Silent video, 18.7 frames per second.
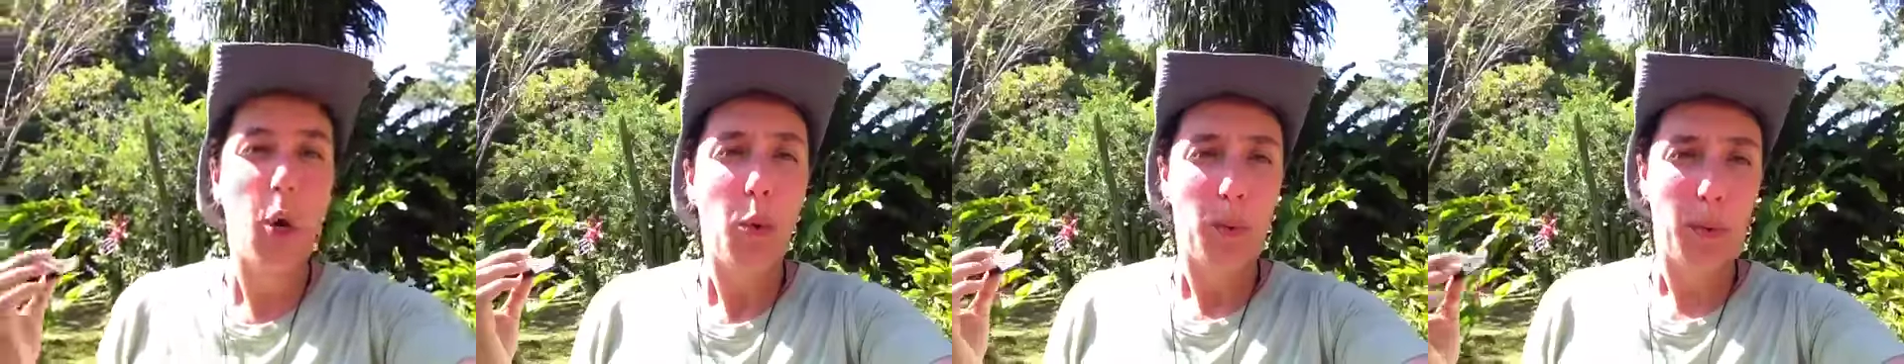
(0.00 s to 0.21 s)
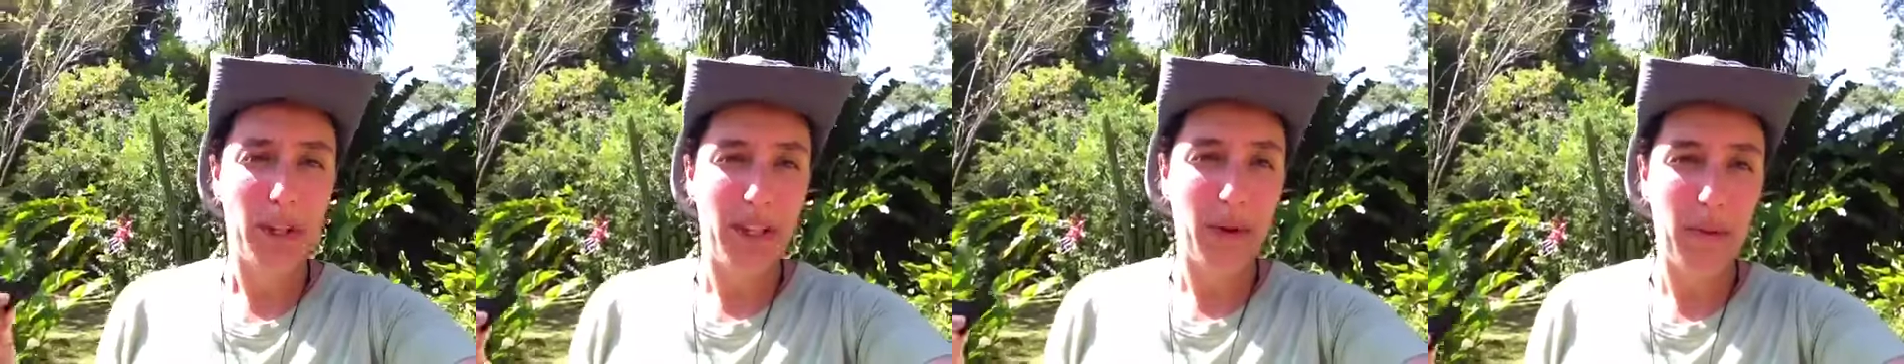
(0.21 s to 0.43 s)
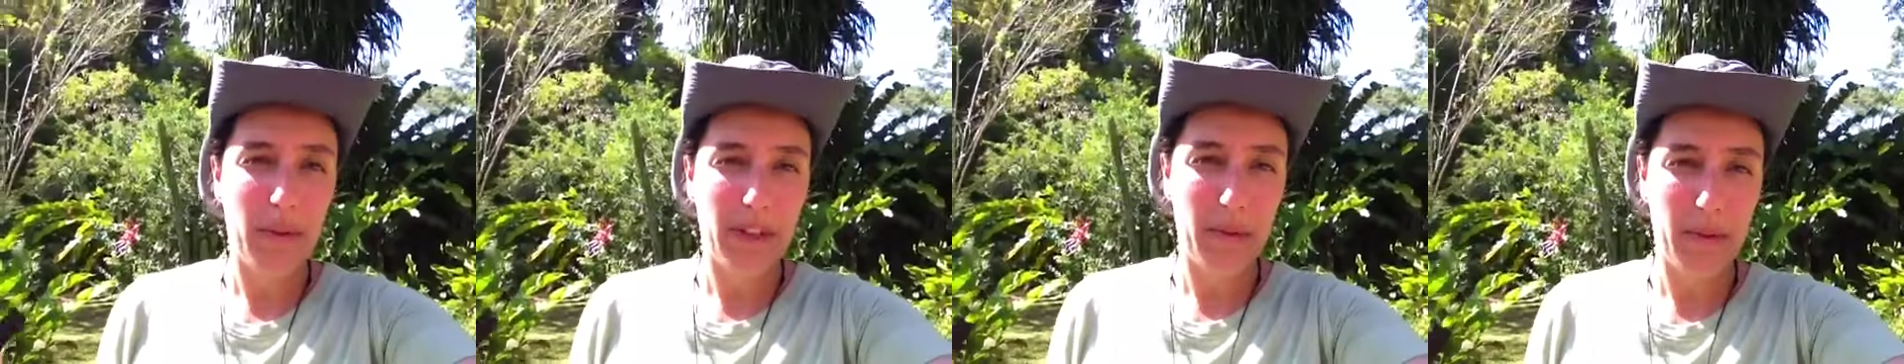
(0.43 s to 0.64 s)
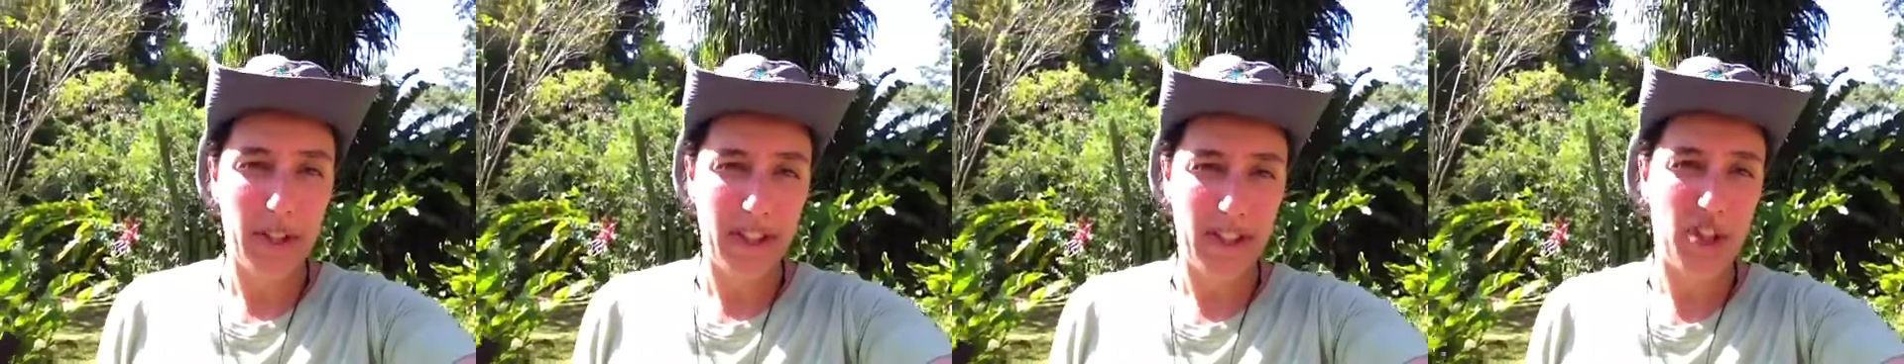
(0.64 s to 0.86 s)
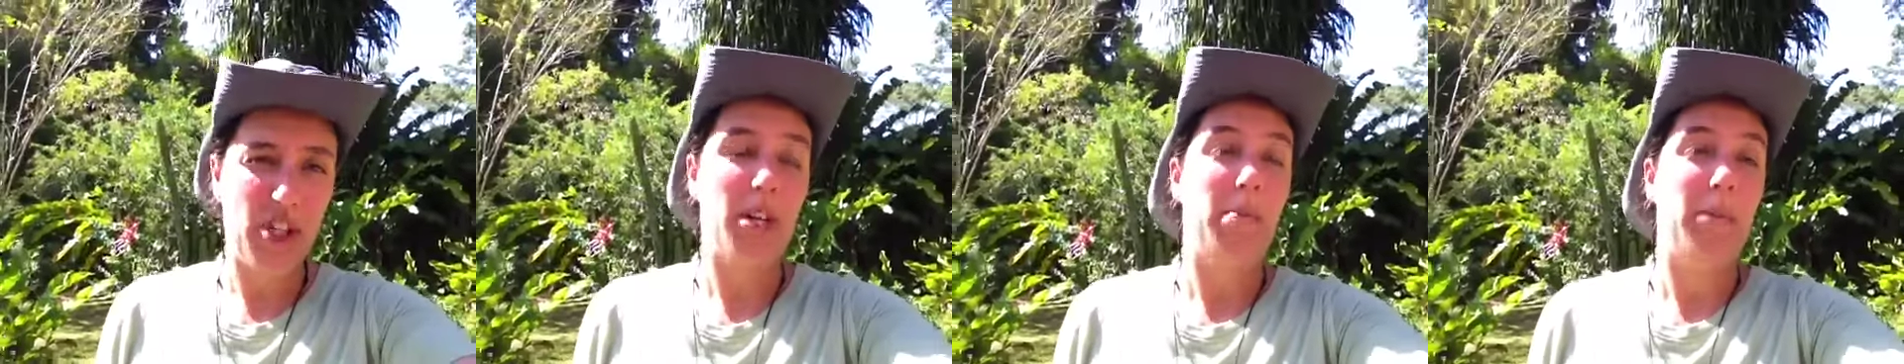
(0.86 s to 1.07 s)
really, really,
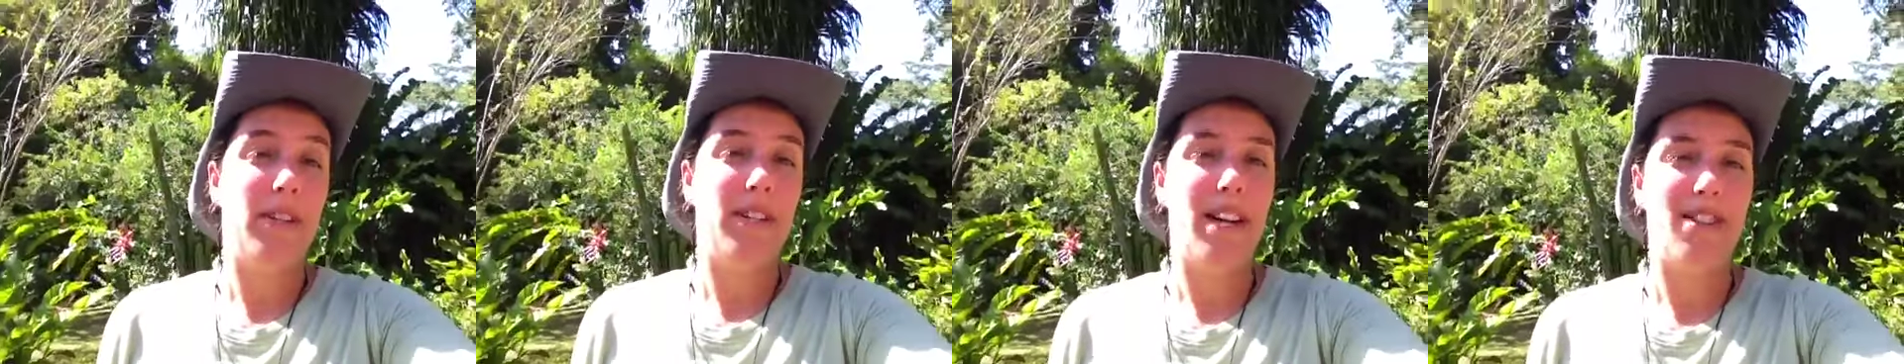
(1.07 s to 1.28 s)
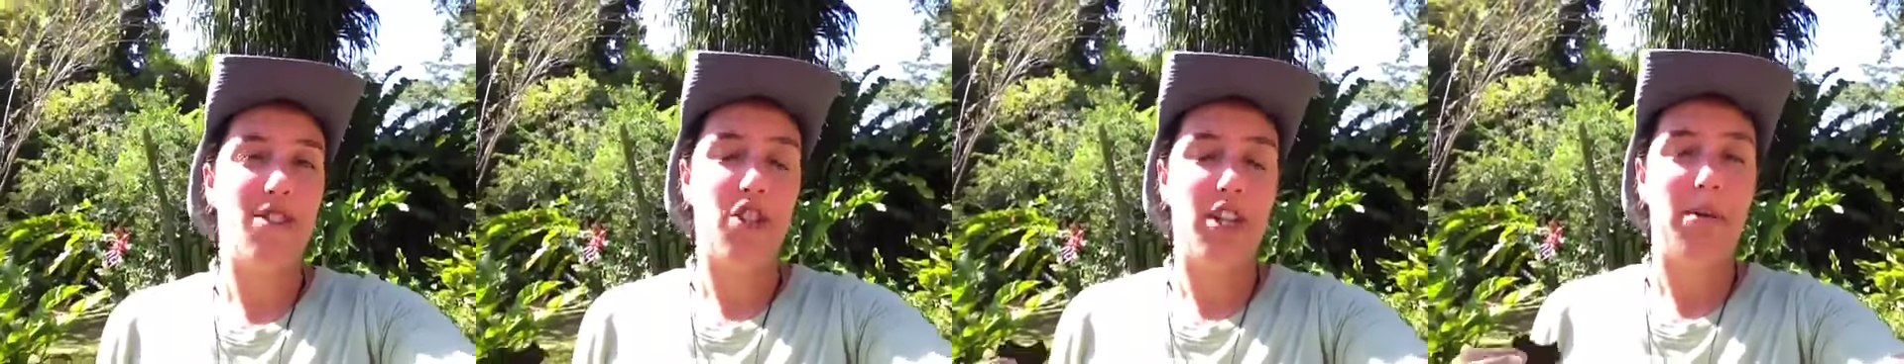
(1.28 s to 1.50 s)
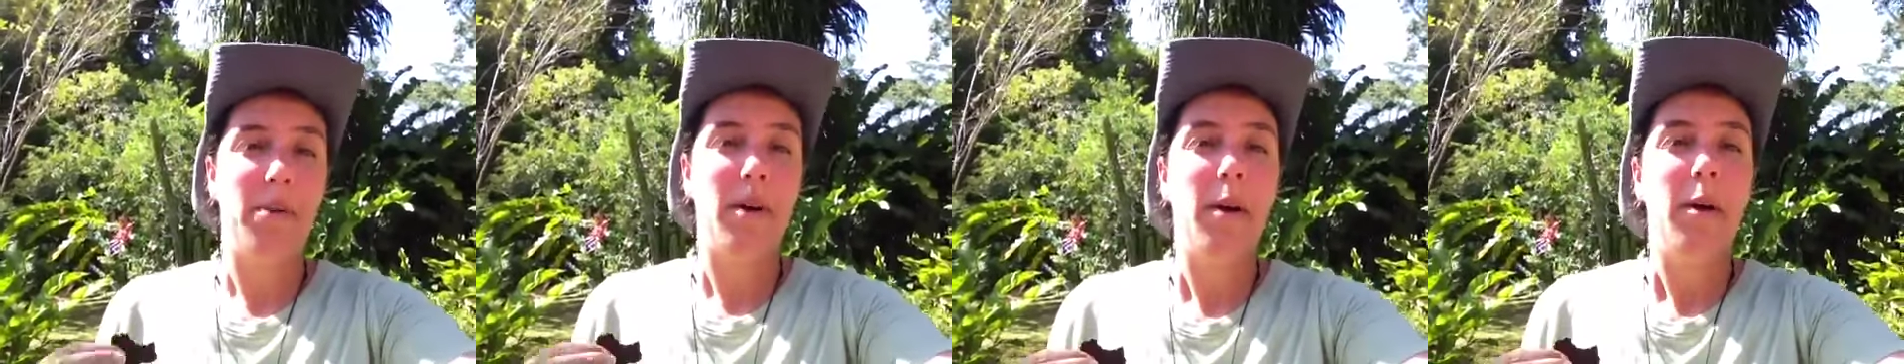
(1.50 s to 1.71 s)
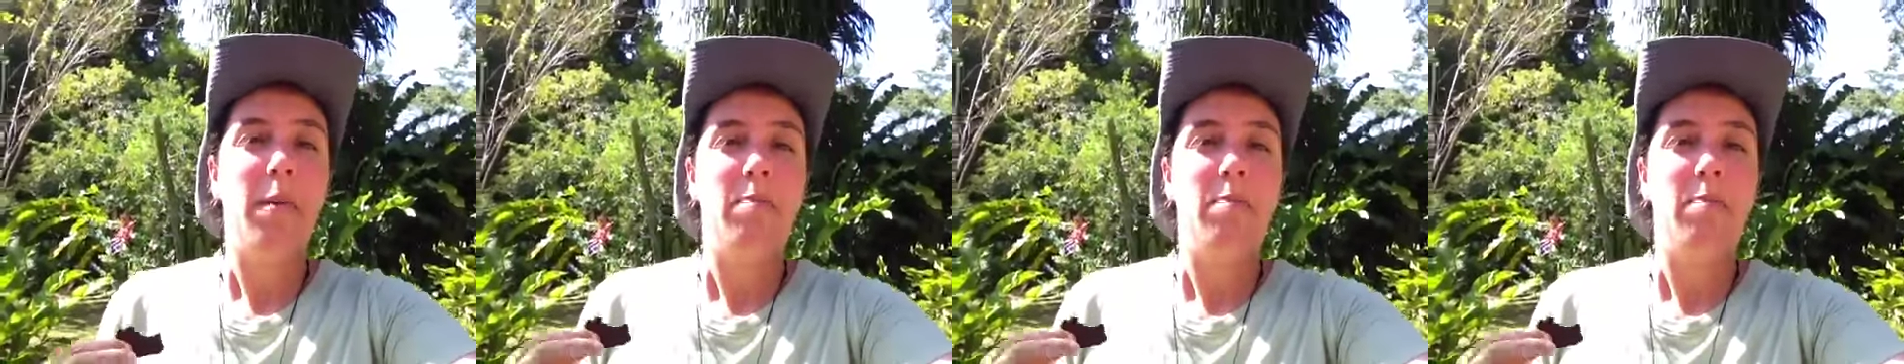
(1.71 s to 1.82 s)
really cheap and tastes cheap.